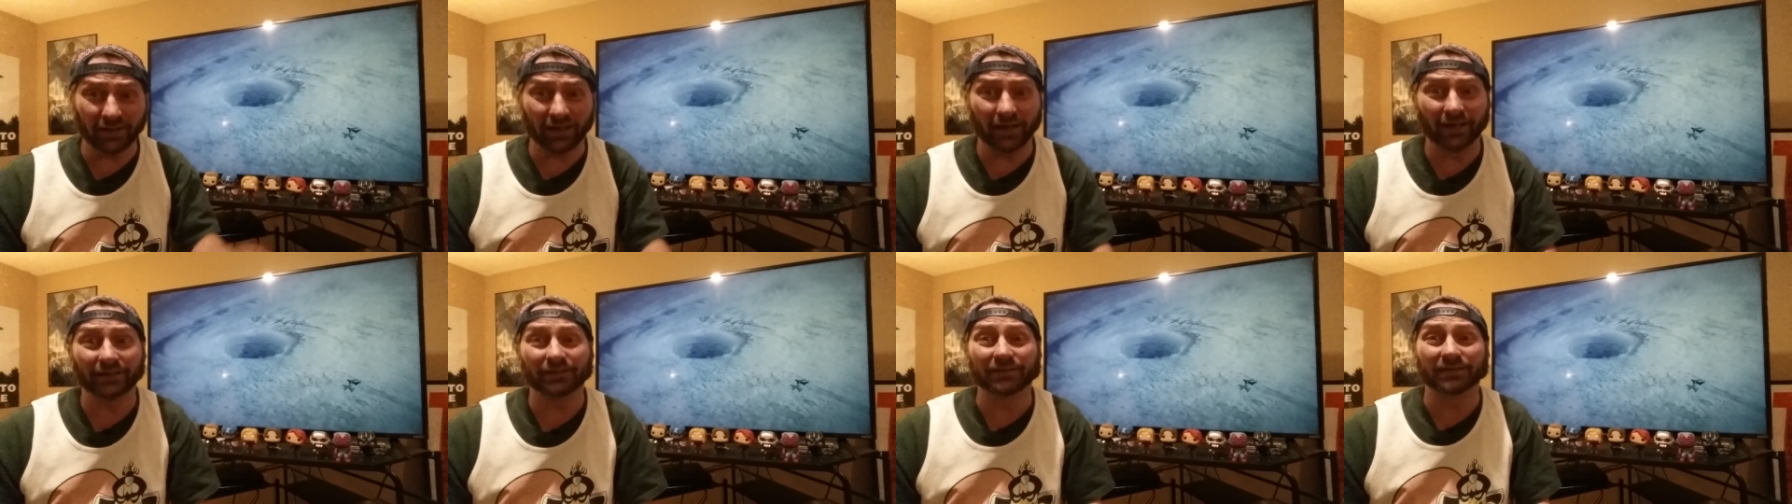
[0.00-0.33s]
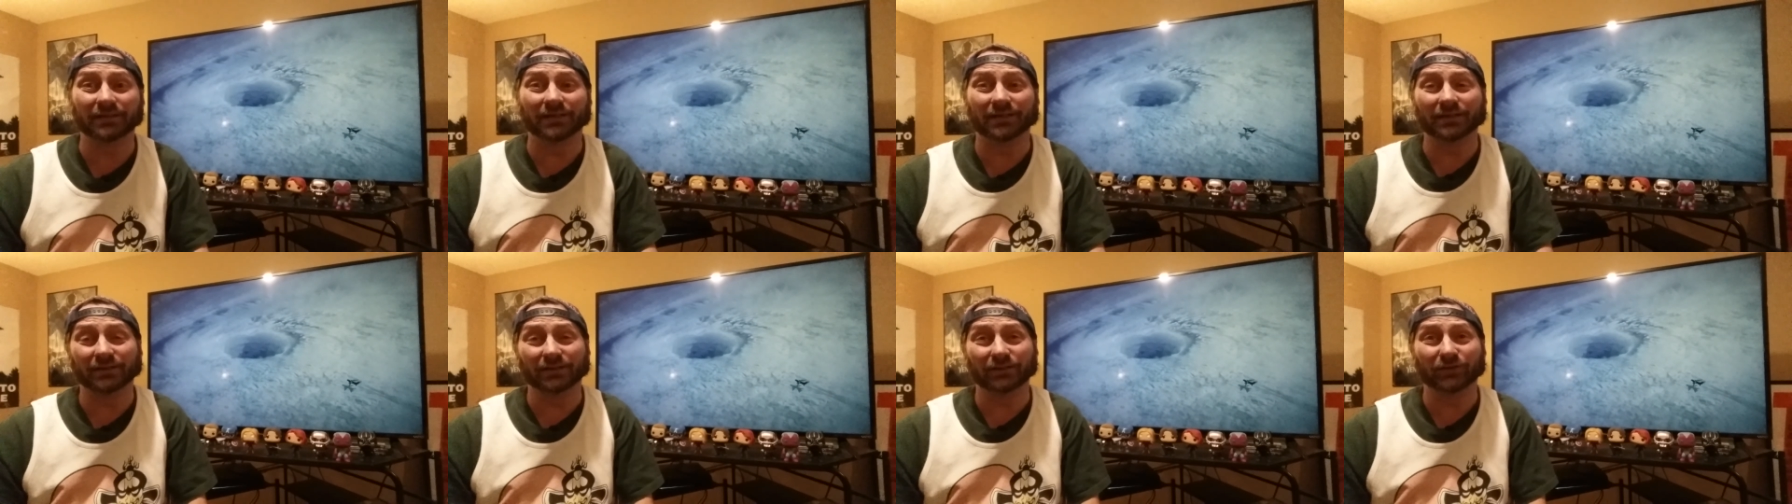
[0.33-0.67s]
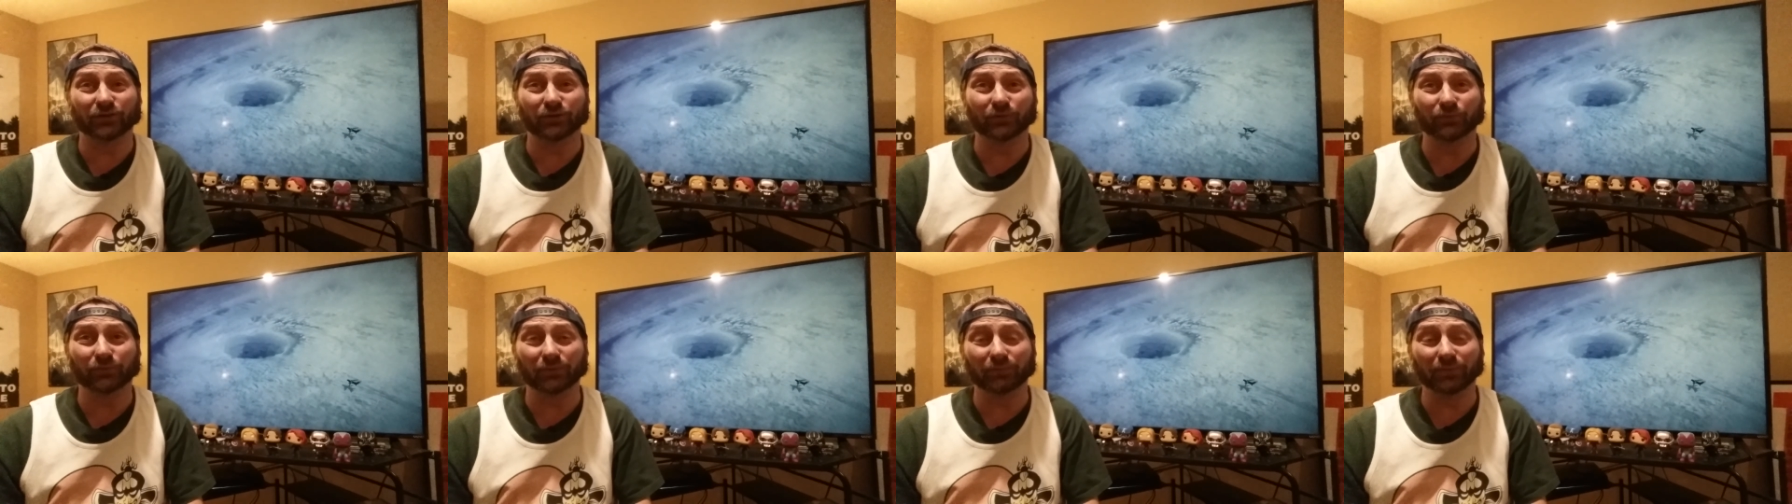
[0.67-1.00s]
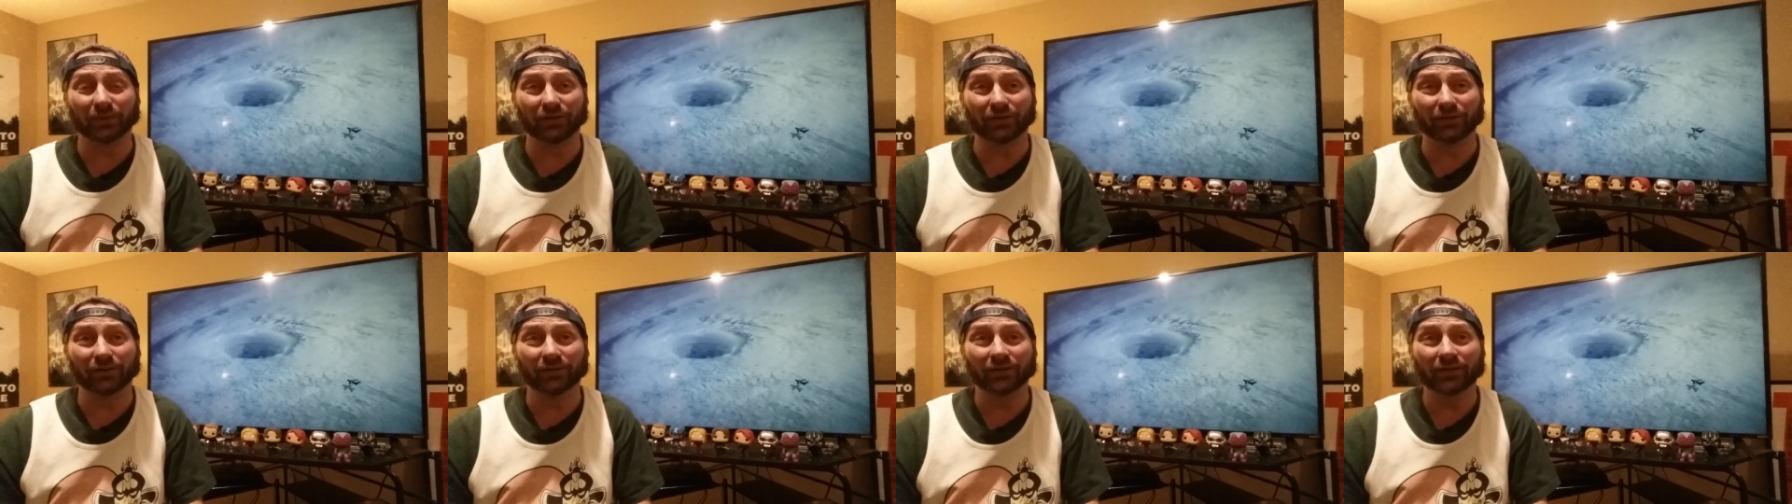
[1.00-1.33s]
God season two
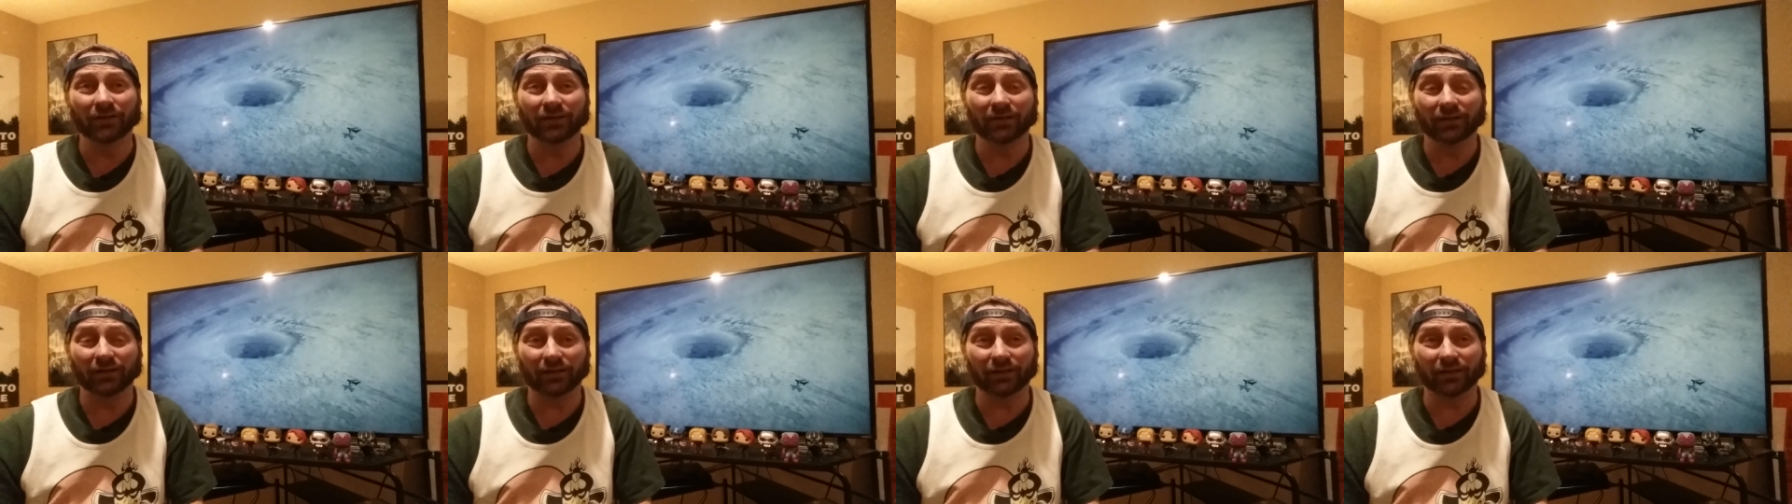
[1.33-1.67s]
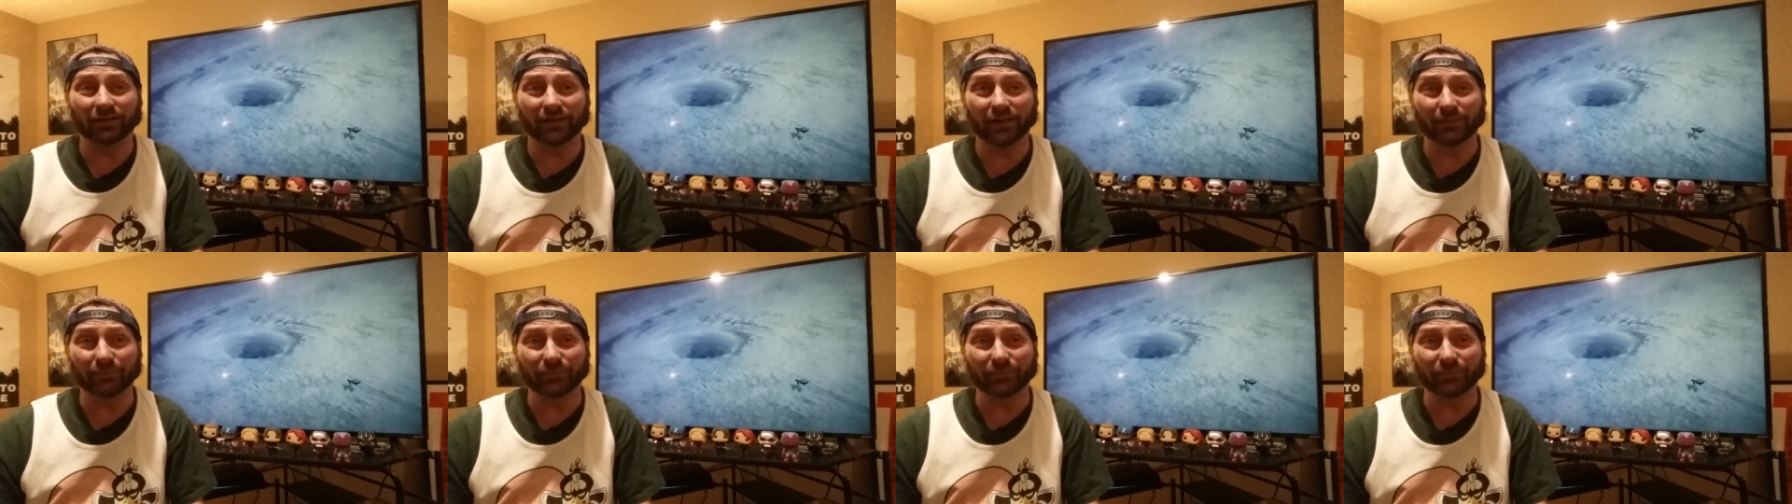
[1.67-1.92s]
premiere uh,